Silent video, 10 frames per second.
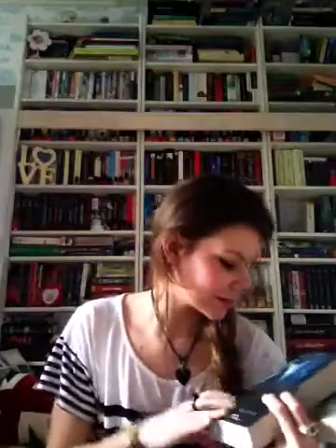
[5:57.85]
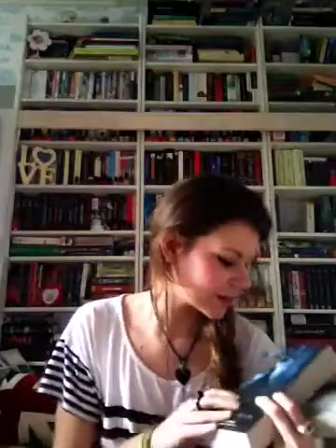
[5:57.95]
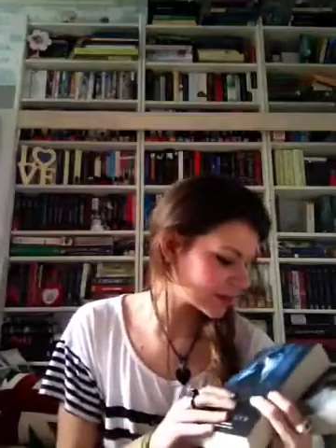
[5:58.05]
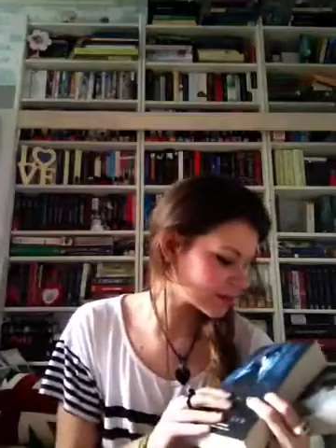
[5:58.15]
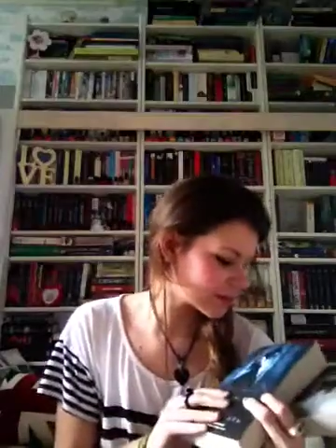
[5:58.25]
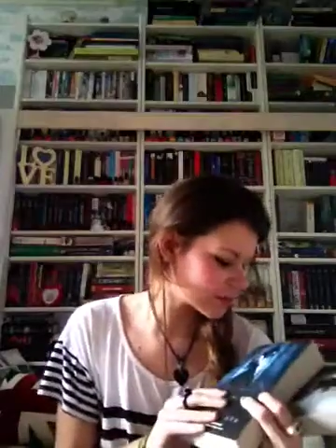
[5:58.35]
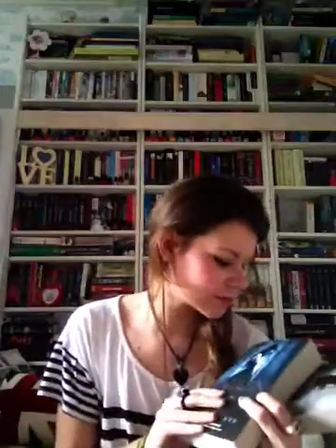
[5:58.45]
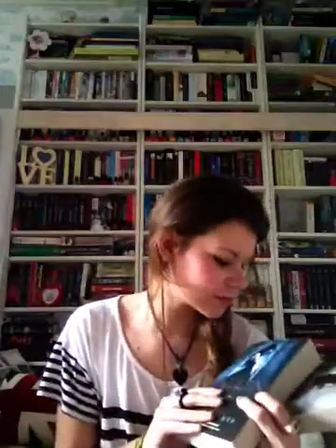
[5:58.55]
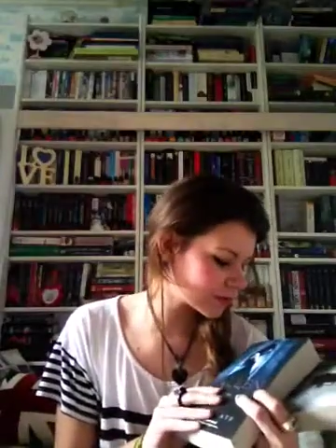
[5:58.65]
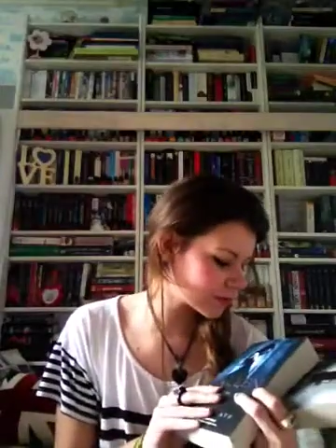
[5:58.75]
But these ones
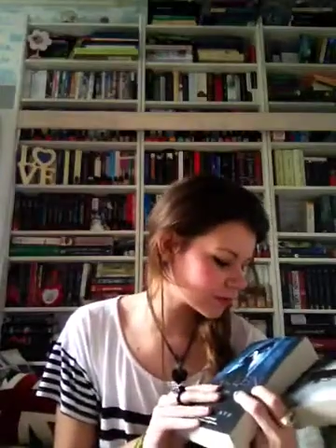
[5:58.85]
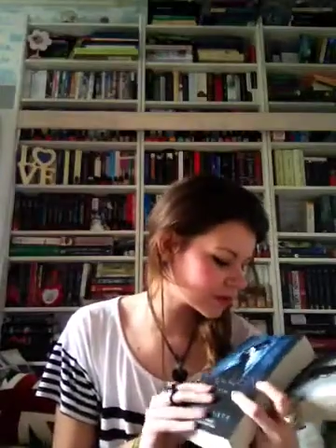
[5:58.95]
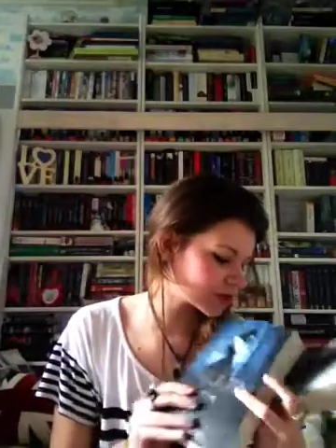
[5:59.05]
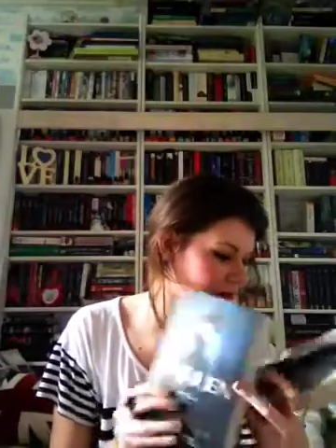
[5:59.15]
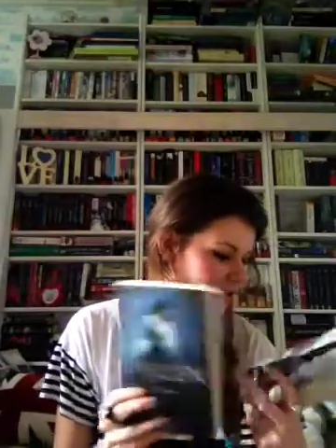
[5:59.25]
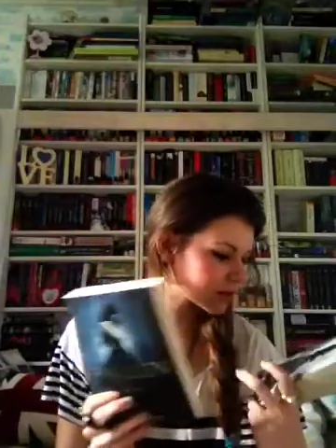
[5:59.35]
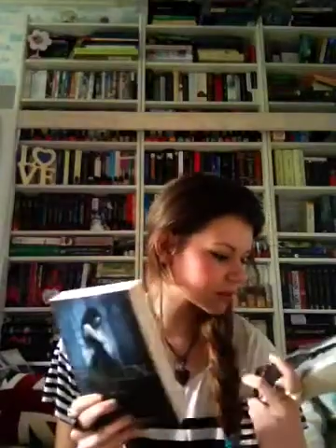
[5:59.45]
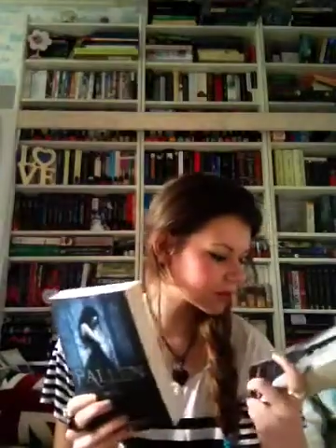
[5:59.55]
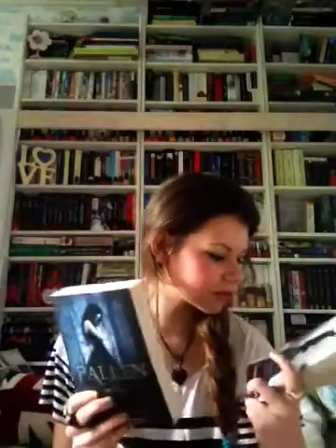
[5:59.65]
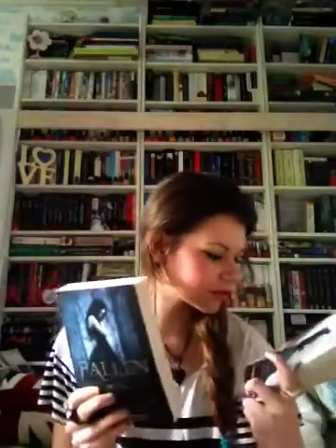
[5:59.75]
all sort of look,
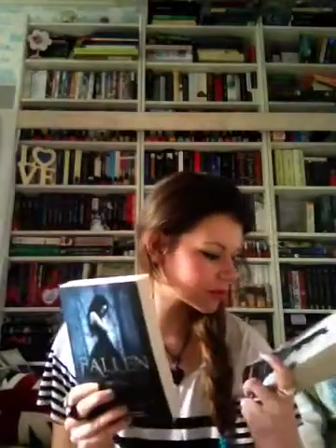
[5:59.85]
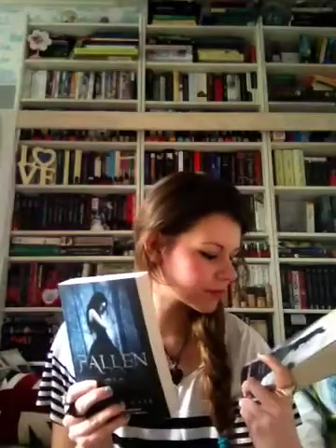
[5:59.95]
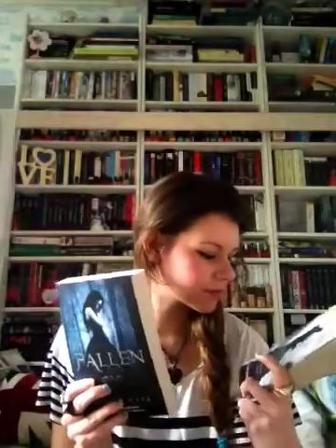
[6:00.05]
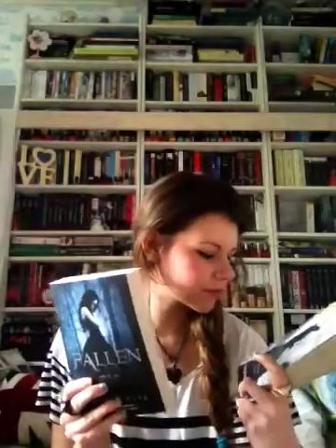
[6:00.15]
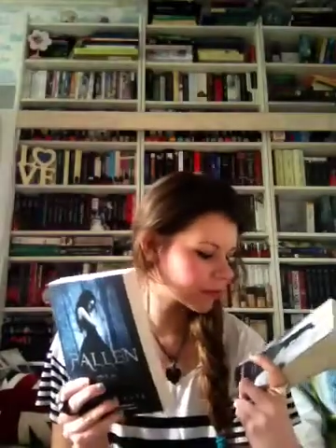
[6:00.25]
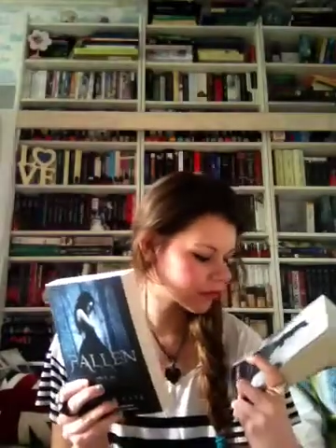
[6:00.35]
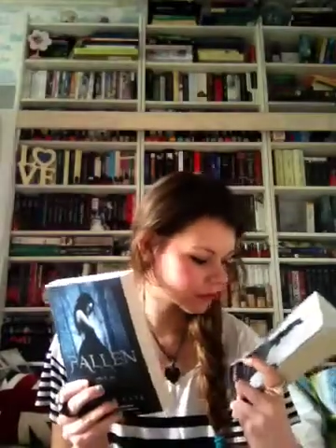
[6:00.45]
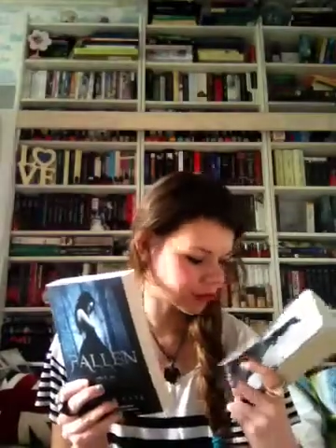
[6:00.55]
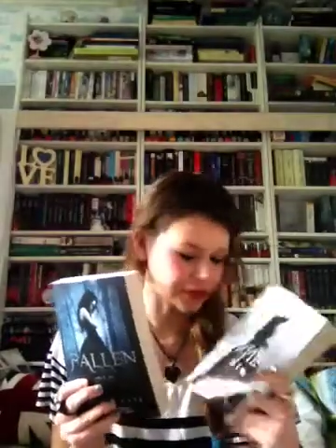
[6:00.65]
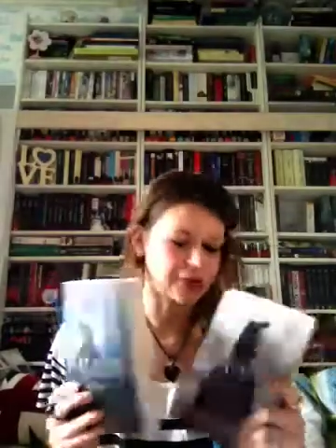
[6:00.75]

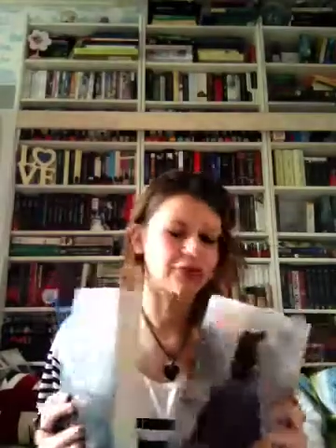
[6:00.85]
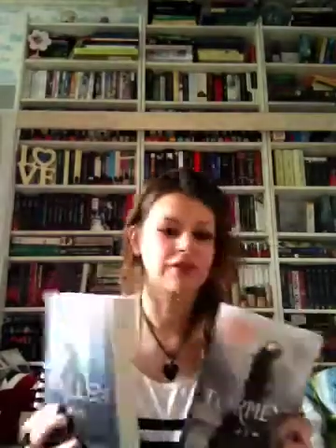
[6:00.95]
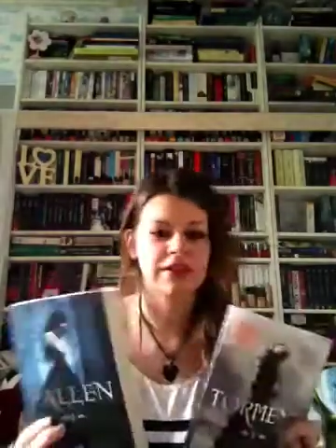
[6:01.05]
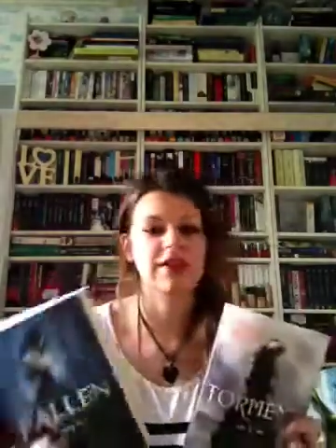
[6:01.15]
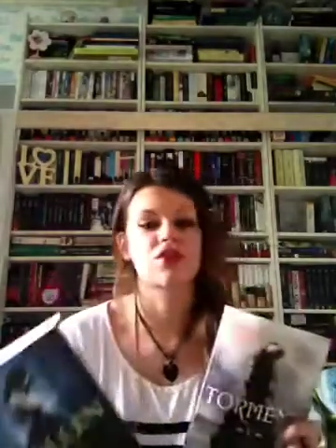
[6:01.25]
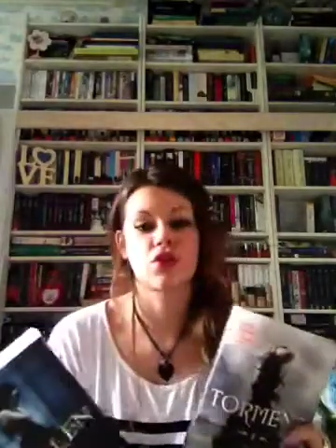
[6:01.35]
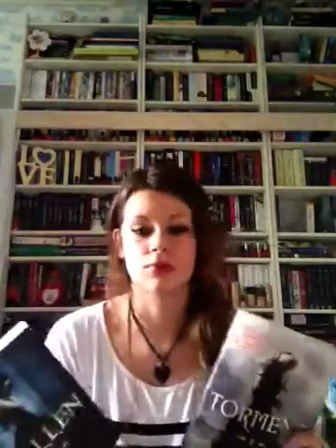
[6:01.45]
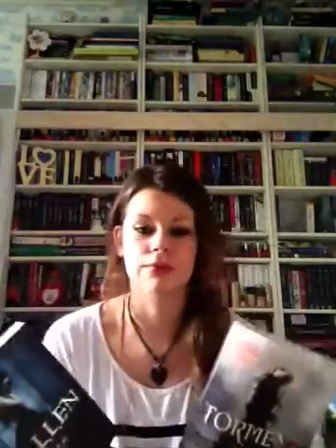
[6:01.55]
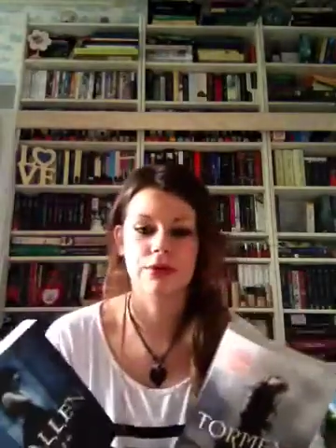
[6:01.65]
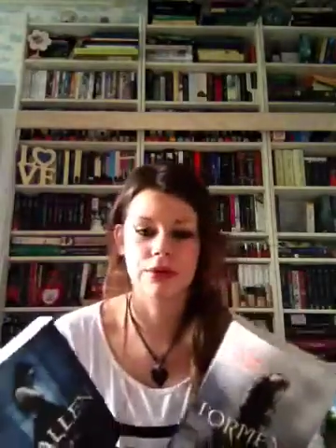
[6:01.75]
alright, obviously they're
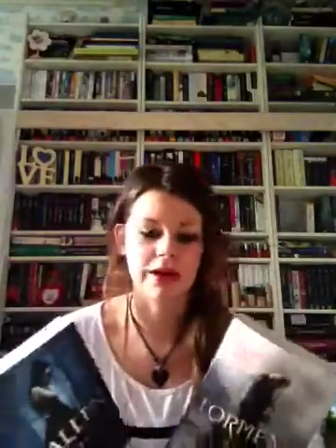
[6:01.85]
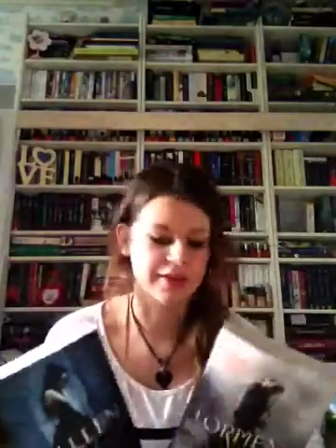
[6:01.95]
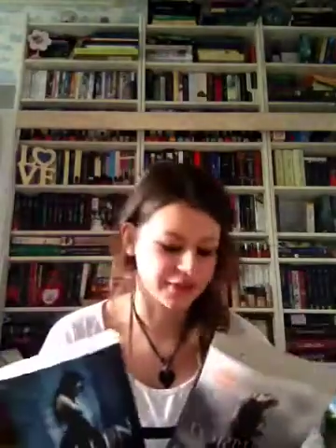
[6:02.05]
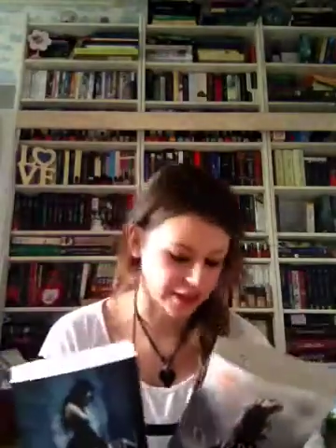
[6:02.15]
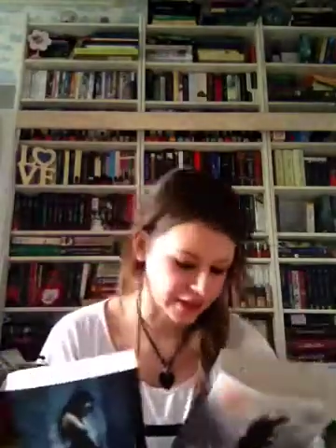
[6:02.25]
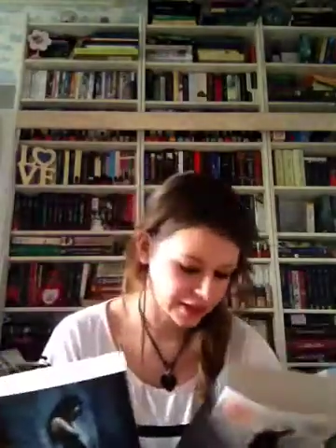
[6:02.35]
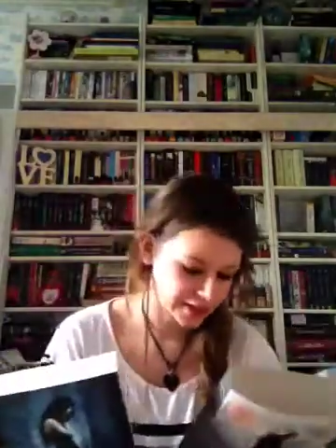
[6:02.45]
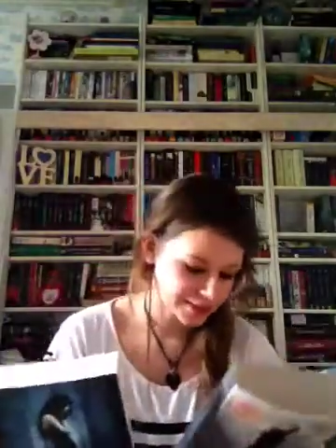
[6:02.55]
not real lifey,